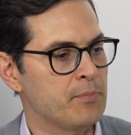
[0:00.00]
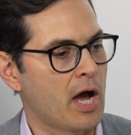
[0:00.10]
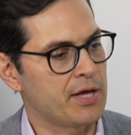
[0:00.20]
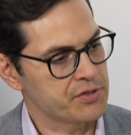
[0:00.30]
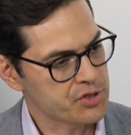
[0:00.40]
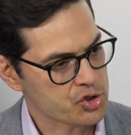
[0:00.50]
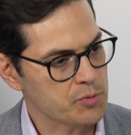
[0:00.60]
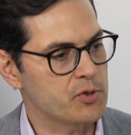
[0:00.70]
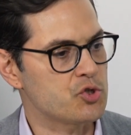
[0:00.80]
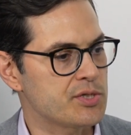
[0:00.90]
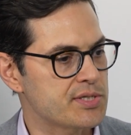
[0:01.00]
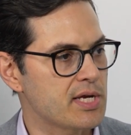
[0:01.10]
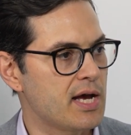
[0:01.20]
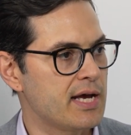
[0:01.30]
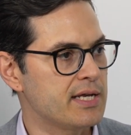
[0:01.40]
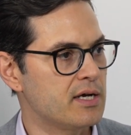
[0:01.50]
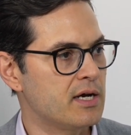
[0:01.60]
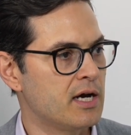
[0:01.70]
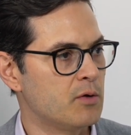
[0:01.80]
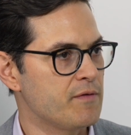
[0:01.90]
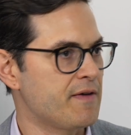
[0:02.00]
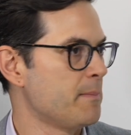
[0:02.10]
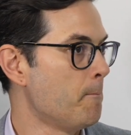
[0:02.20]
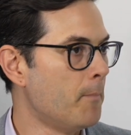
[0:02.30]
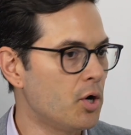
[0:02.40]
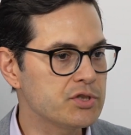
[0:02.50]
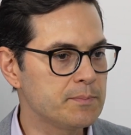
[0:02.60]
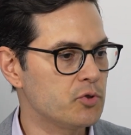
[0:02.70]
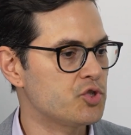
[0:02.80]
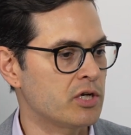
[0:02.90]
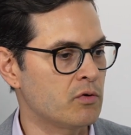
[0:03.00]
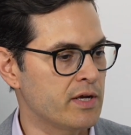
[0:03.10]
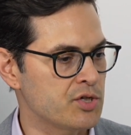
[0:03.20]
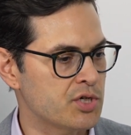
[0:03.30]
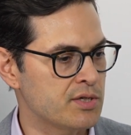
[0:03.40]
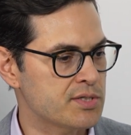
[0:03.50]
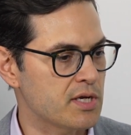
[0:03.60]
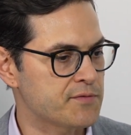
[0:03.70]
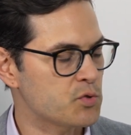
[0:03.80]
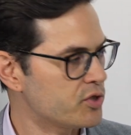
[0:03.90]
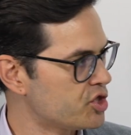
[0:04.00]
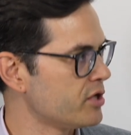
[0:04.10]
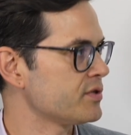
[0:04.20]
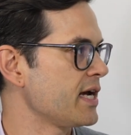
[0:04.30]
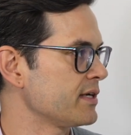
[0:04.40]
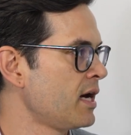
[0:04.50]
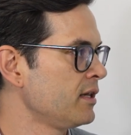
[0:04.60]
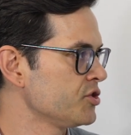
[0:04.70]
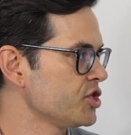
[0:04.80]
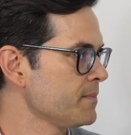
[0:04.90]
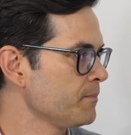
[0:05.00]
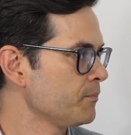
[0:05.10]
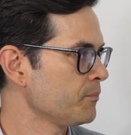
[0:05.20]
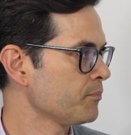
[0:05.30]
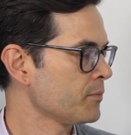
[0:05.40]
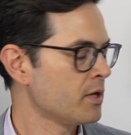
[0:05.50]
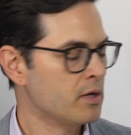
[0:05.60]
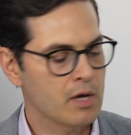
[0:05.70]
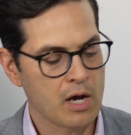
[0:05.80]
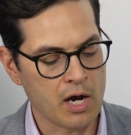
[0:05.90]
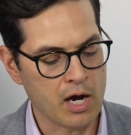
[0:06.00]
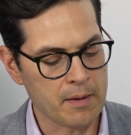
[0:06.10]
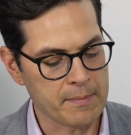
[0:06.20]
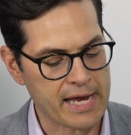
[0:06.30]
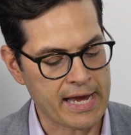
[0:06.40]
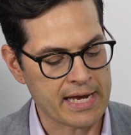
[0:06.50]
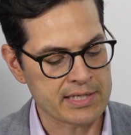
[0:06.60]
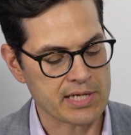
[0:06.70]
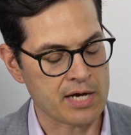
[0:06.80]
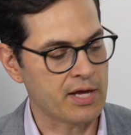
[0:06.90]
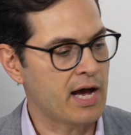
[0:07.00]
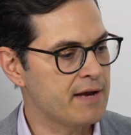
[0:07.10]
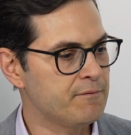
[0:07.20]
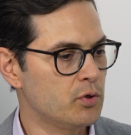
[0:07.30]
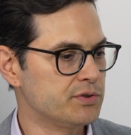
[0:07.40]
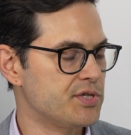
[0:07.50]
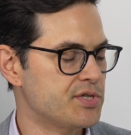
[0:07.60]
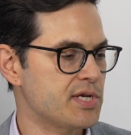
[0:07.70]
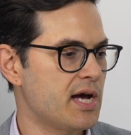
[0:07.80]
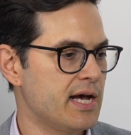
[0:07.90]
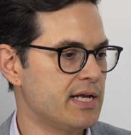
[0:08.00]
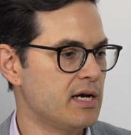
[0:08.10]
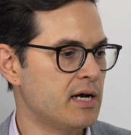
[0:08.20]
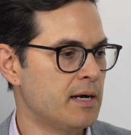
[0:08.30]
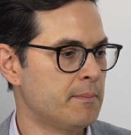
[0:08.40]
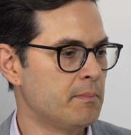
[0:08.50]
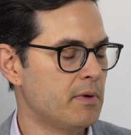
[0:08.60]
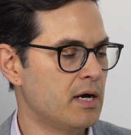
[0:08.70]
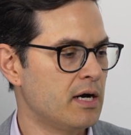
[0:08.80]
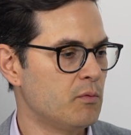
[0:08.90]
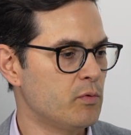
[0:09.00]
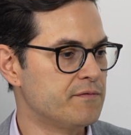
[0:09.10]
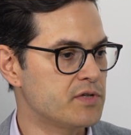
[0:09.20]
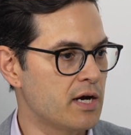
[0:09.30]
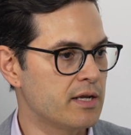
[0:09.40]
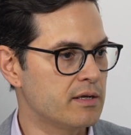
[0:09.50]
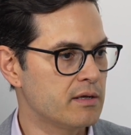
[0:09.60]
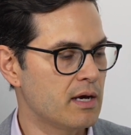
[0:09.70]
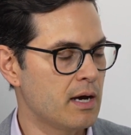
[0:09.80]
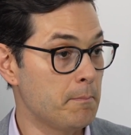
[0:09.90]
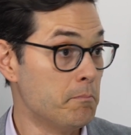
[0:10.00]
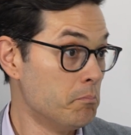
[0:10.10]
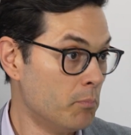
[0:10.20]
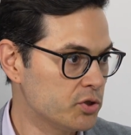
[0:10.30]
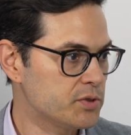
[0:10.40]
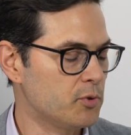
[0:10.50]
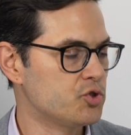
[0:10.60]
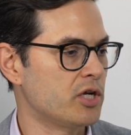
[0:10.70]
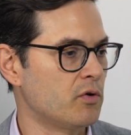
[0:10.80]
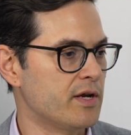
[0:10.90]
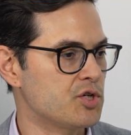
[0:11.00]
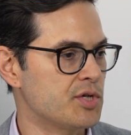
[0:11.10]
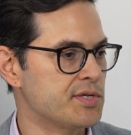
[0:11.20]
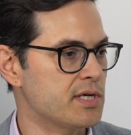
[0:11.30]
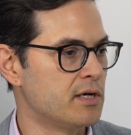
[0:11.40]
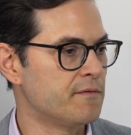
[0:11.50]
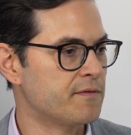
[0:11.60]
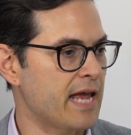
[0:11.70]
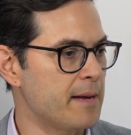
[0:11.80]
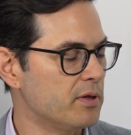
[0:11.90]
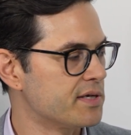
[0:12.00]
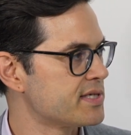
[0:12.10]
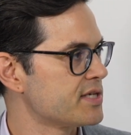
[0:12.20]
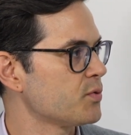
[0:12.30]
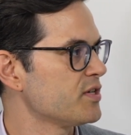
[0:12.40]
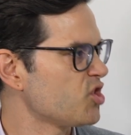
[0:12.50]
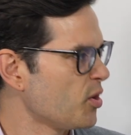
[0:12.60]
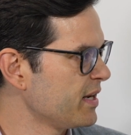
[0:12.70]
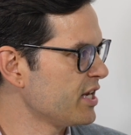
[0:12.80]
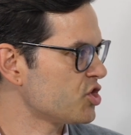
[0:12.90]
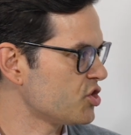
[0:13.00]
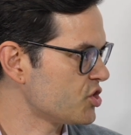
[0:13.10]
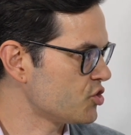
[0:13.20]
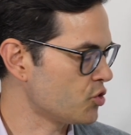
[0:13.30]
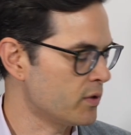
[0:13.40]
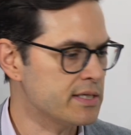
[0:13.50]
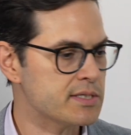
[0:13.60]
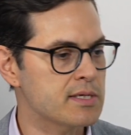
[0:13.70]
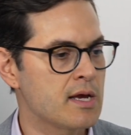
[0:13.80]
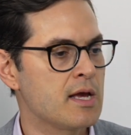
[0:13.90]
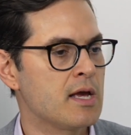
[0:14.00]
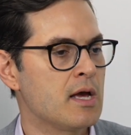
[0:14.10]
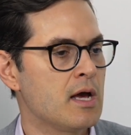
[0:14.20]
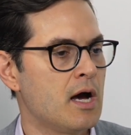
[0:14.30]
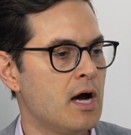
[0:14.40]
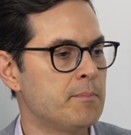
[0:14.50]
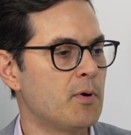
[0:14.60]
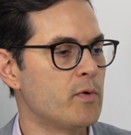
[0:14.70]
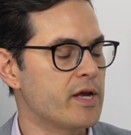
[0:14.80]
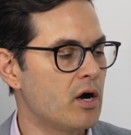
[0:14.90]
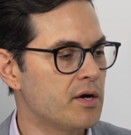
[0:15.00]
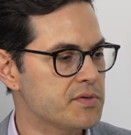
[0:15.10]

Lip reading: On the distribution side, we've had multiple generations of switchgear technology. And on the high voltage side, we've done multiple generations of cable accessory terminations and joints. But we all